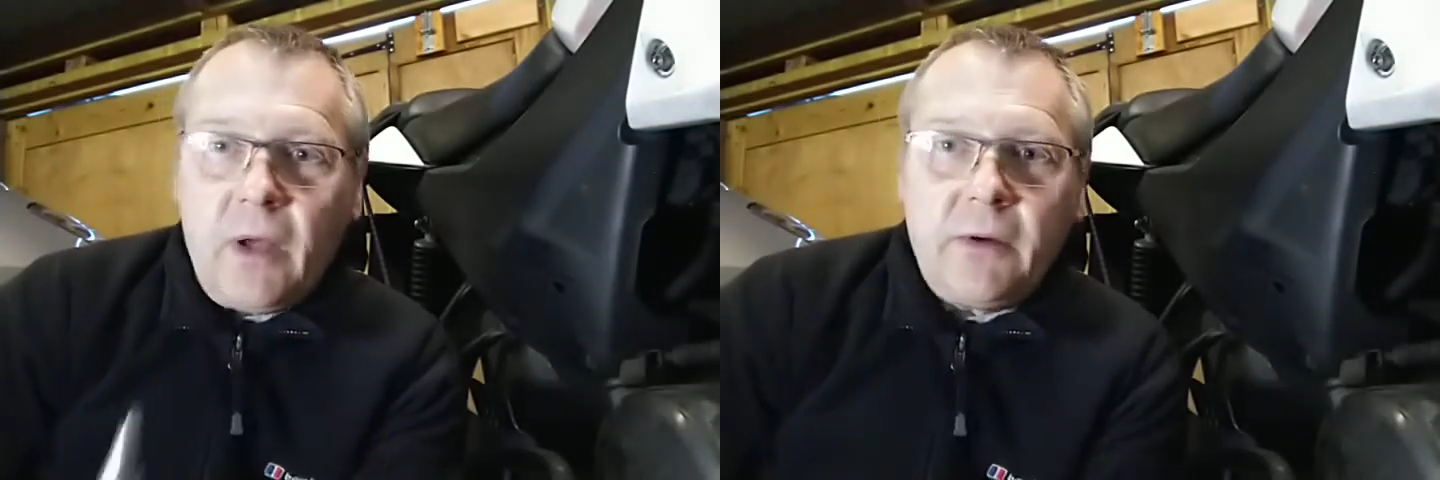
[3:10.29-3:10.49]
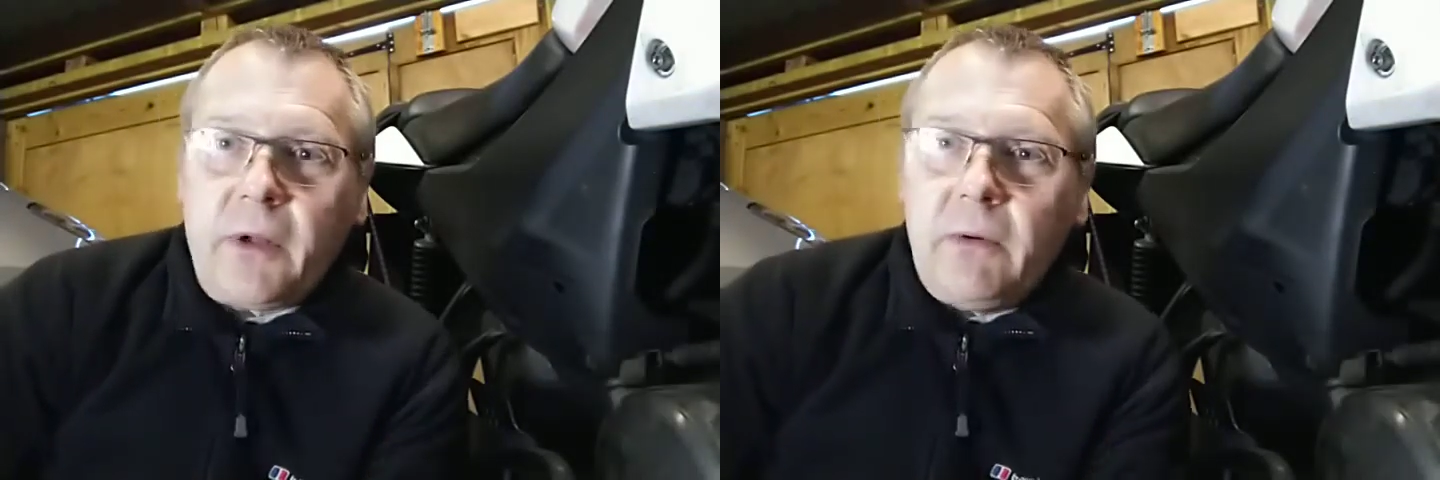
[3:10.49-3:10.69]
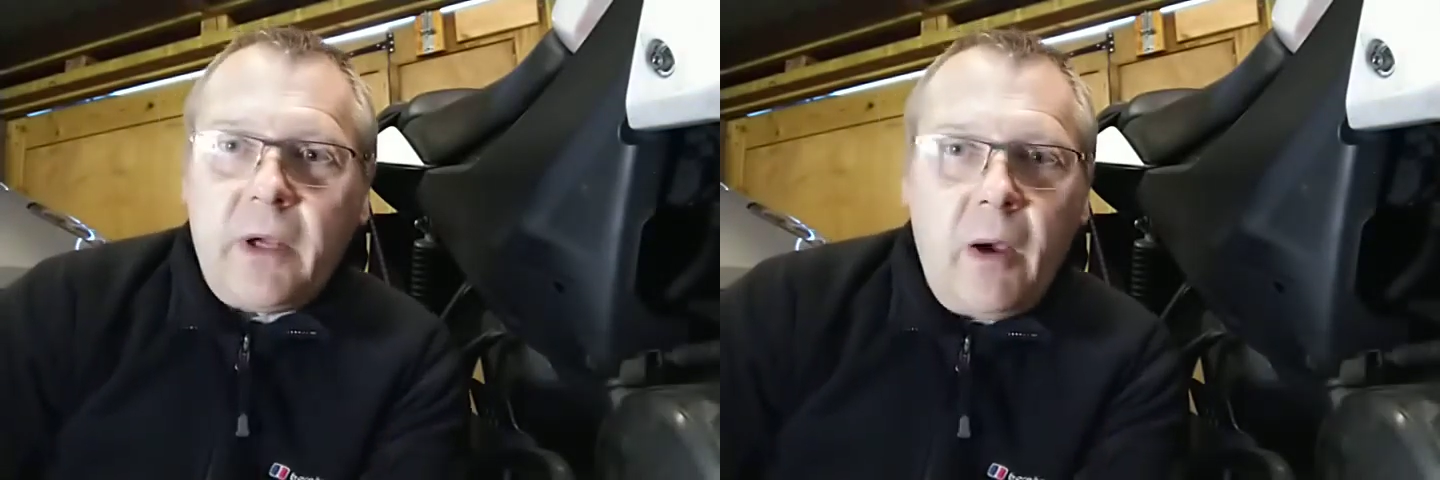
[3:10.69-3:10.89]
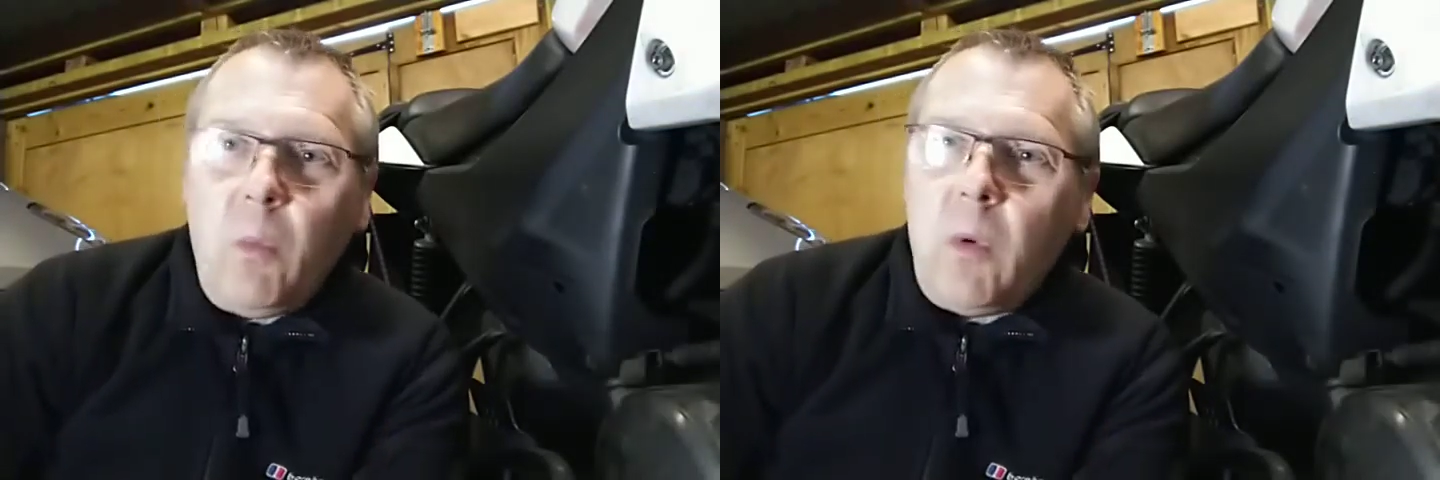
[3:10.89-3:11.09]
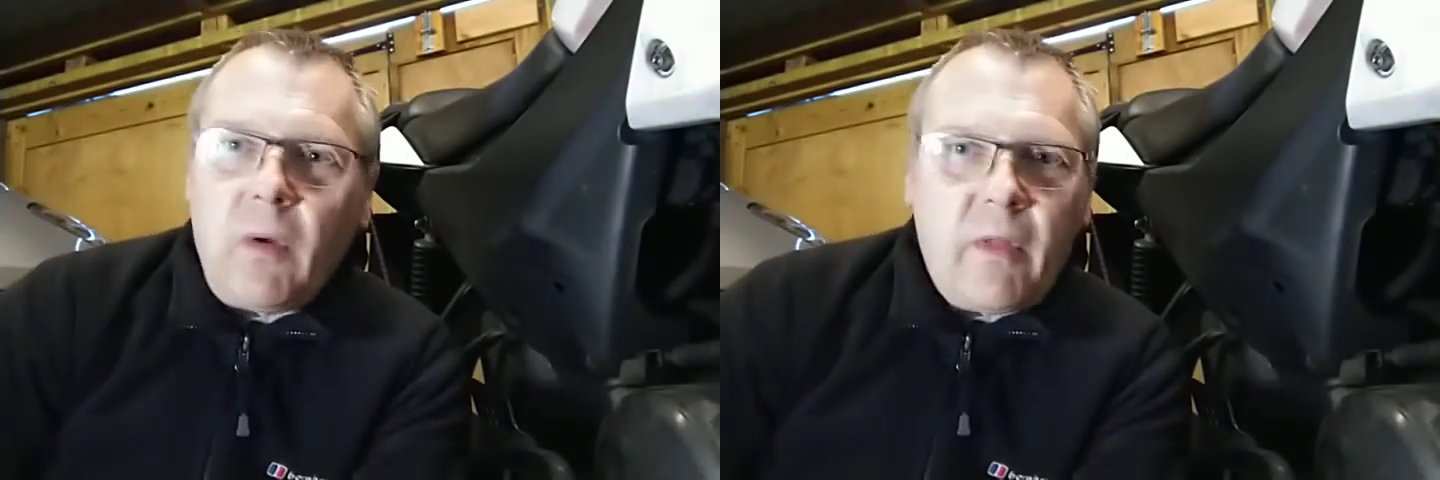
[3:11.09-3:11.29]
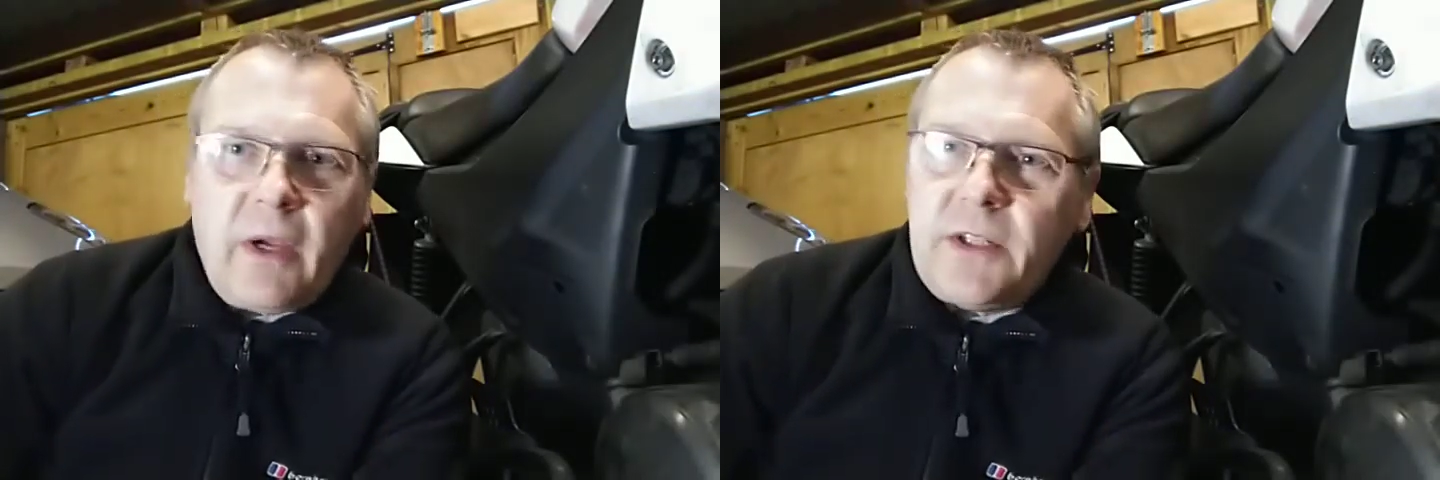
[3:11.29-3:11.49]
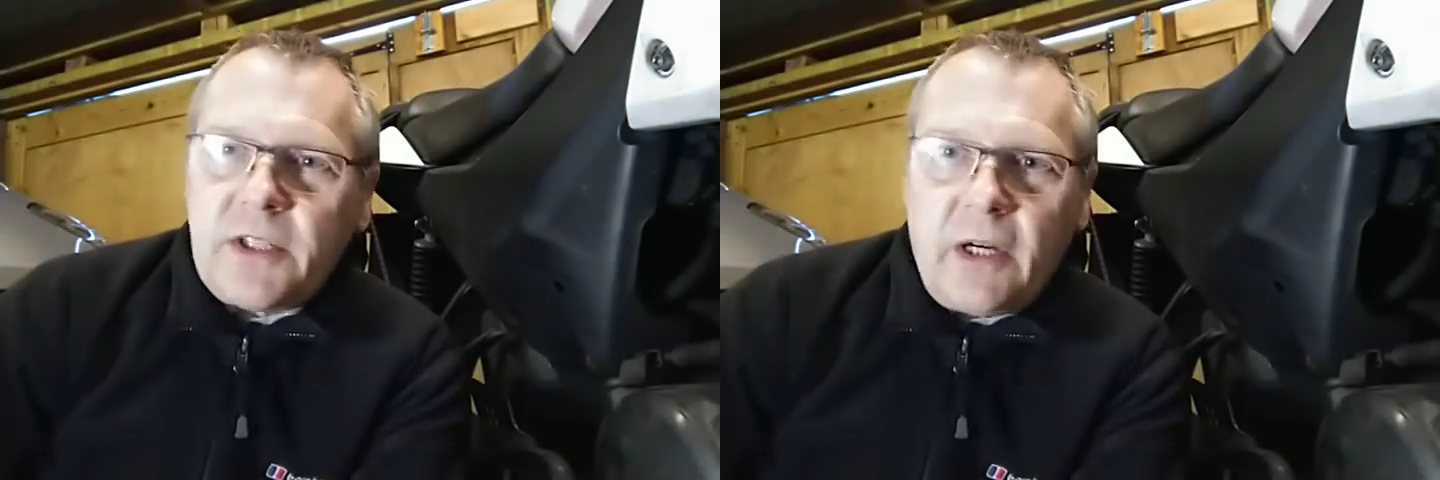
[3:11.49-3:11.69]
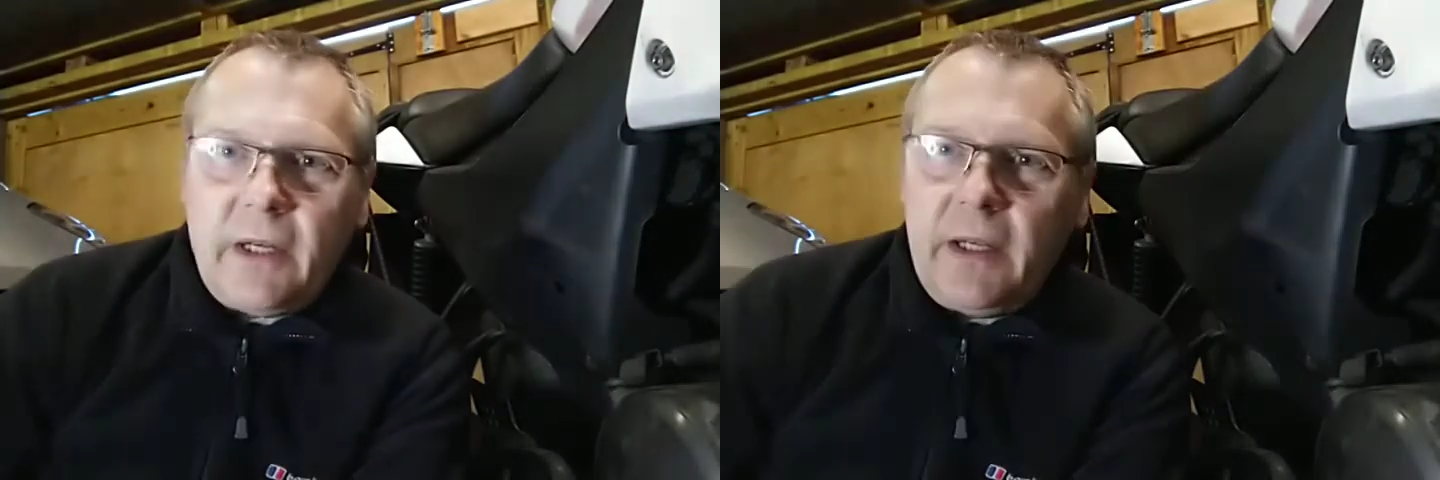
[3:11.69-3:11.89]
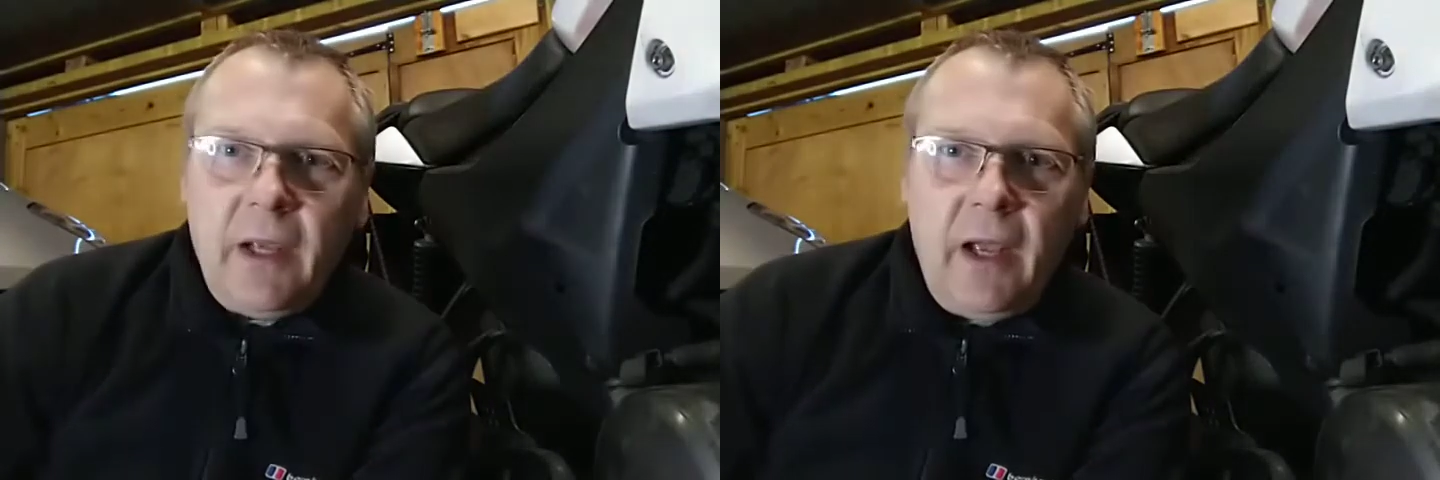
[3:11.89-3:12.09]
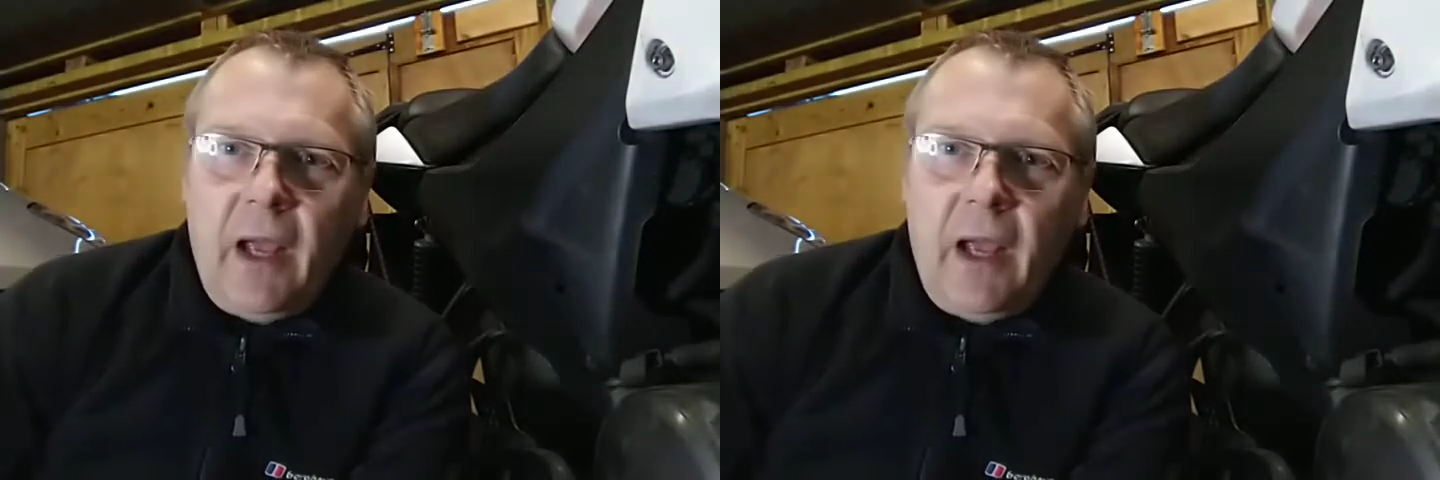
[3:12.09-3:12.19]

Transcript: I don't care what they say,